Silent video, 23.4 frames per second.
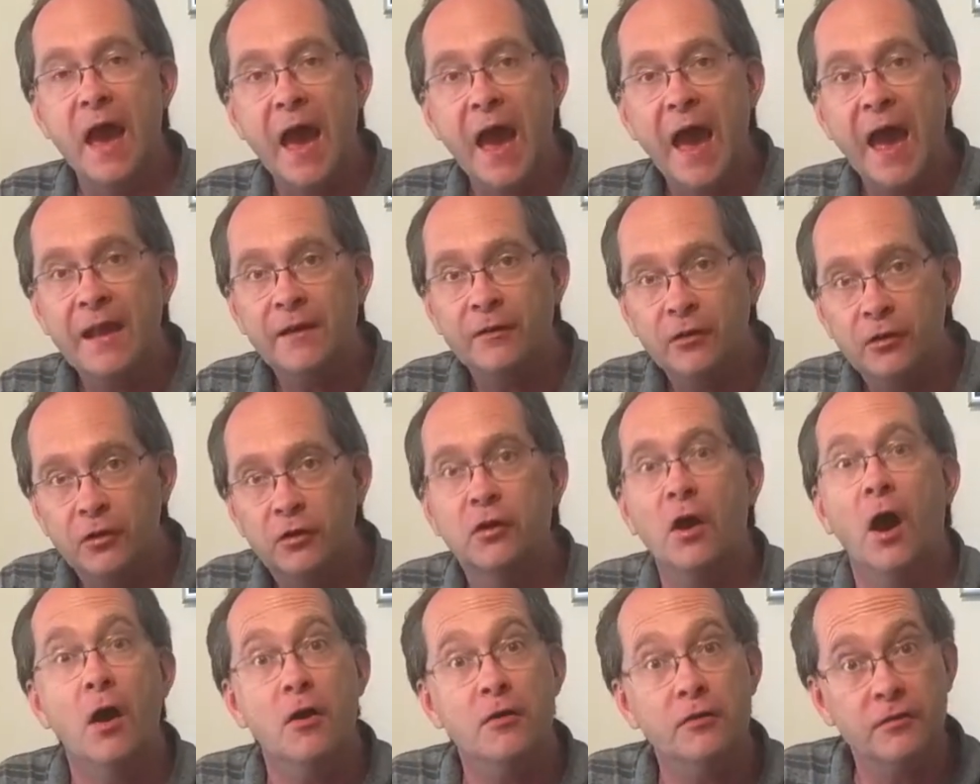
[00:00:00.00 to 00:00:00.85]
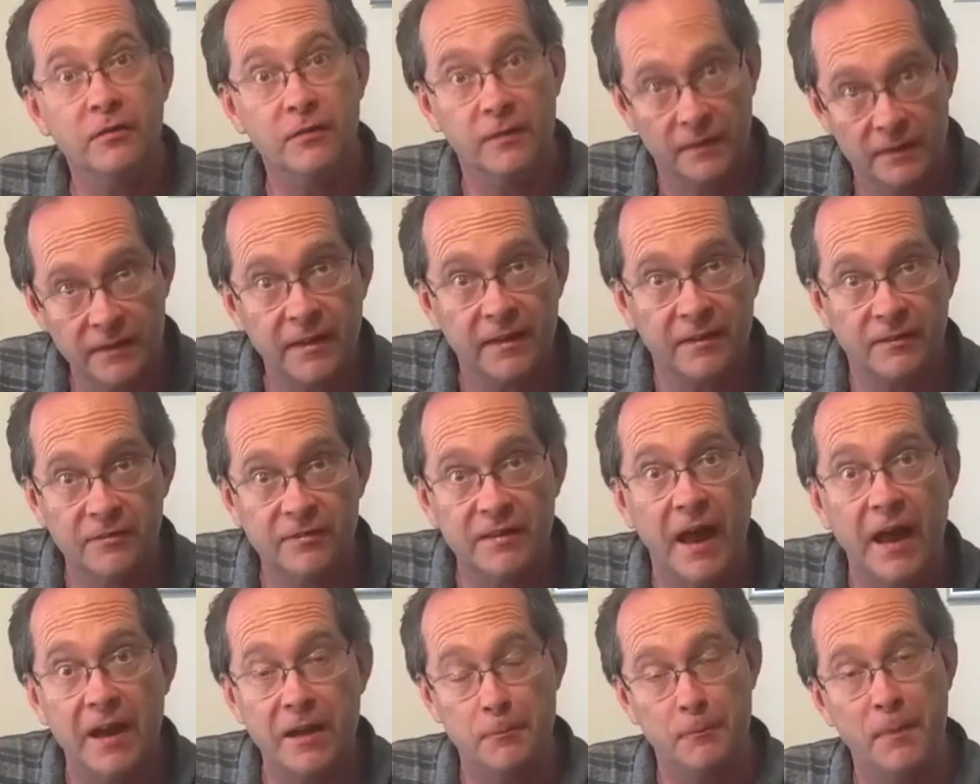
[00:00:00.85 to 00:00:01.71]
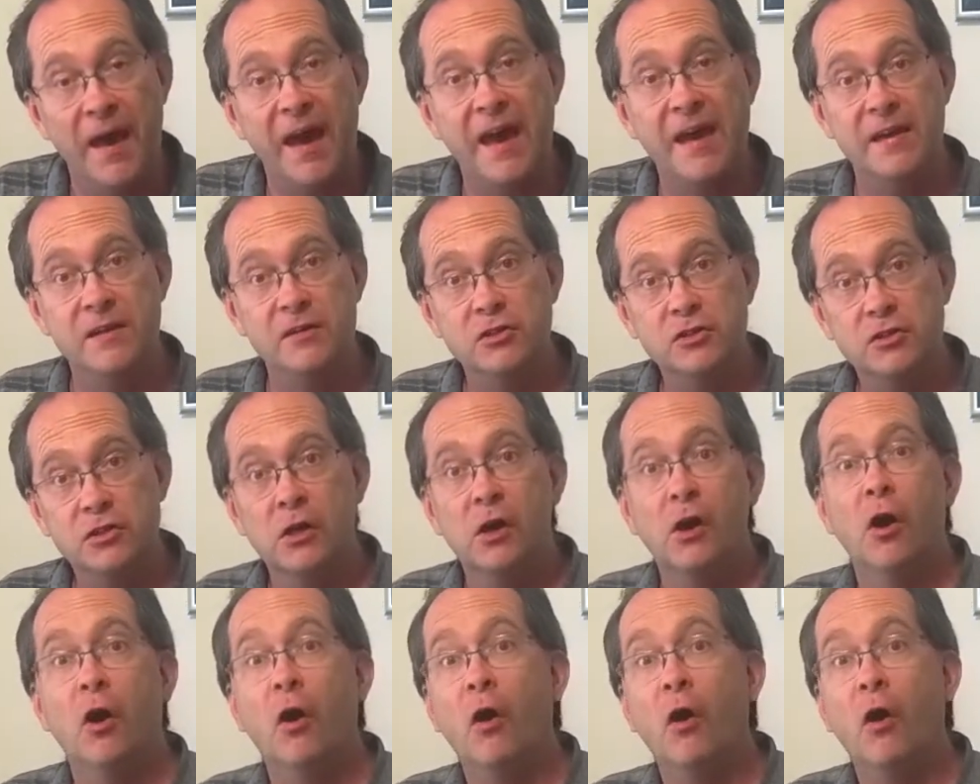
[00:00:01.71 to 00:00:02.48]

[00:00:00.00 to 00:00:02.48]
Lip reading: and go to the Kickstarter page.